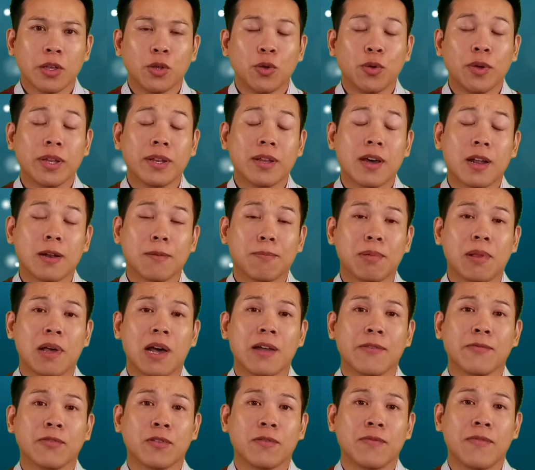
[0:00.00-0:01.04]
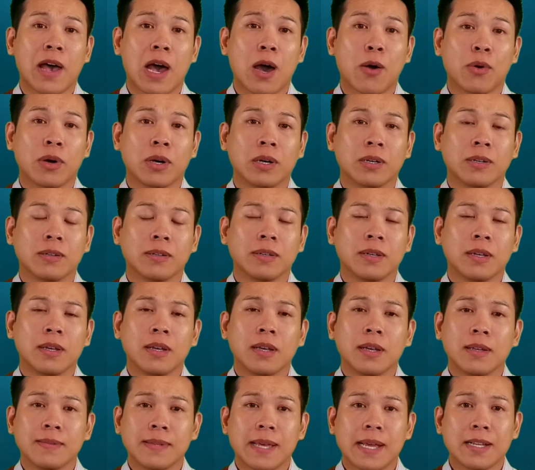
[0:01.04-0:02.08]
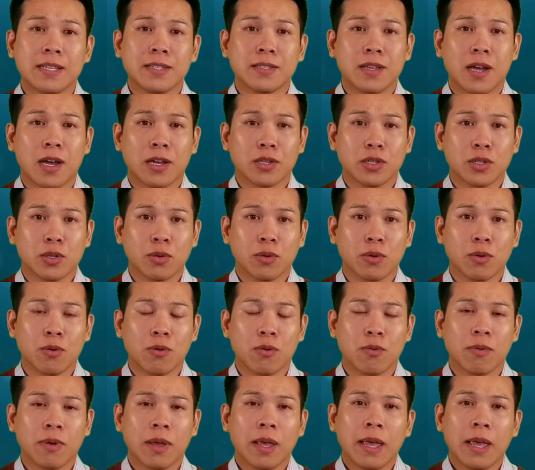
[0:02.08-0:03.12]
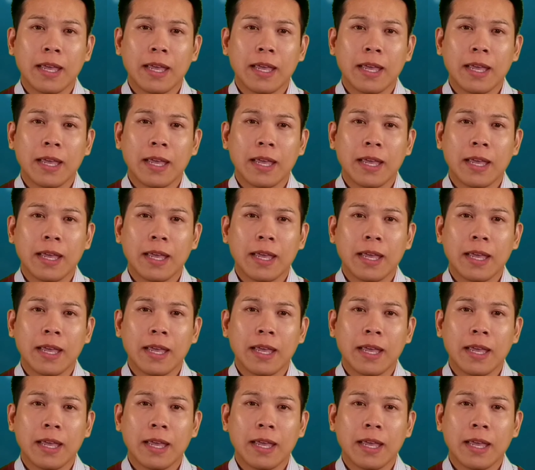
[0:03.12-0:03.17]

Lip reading: you cannot apply for VAWA. And that is not true.